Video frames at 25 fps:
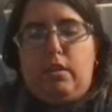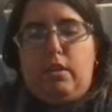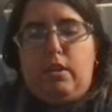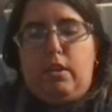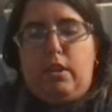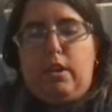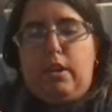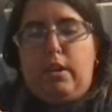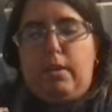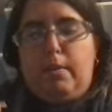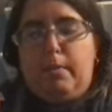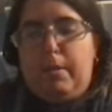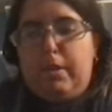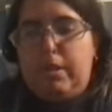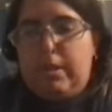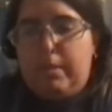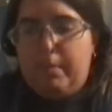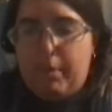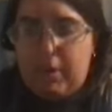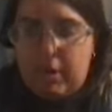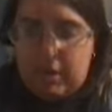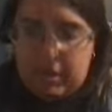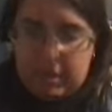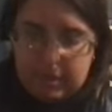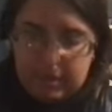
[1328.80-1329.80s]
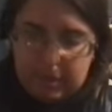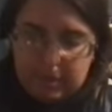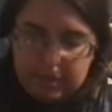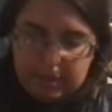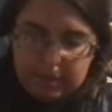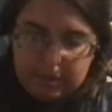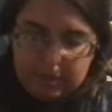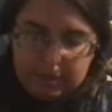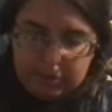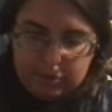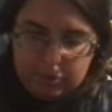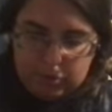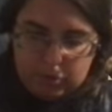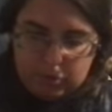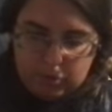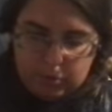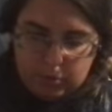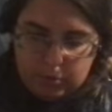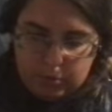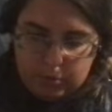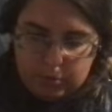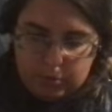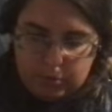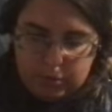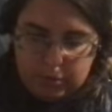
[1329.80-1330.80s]
um, and the book that got
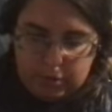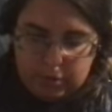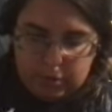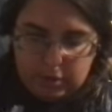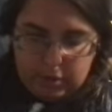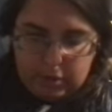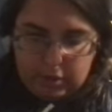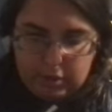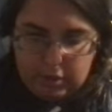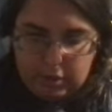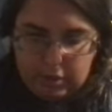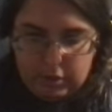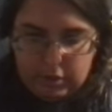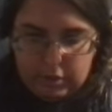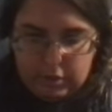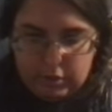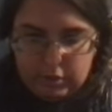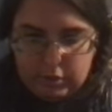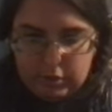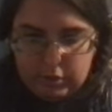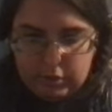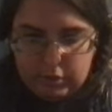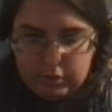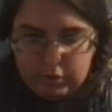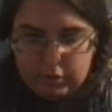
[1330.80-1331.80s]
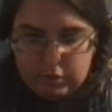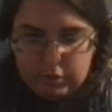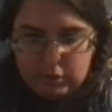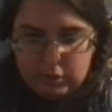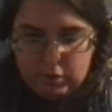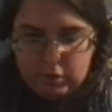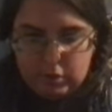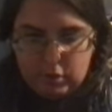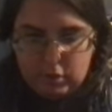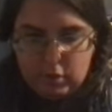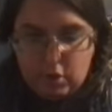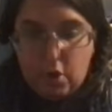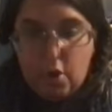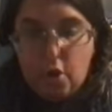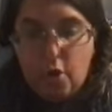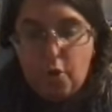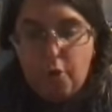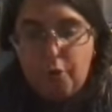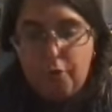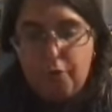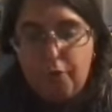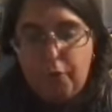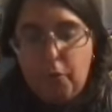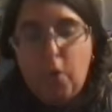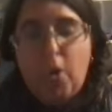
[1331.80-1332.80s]
chosen is
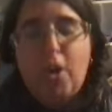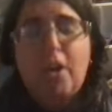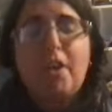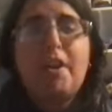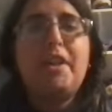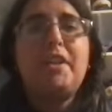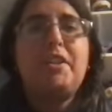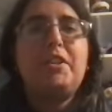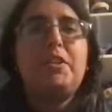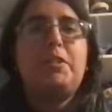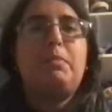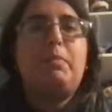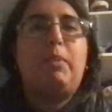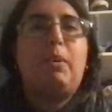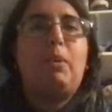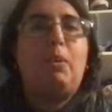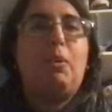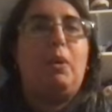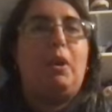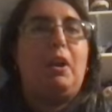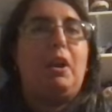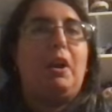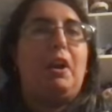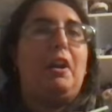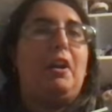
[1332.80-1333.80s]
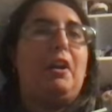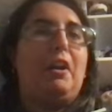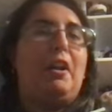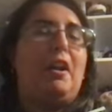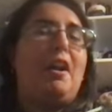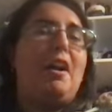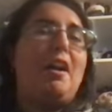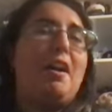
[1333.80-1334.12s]
Forestborn.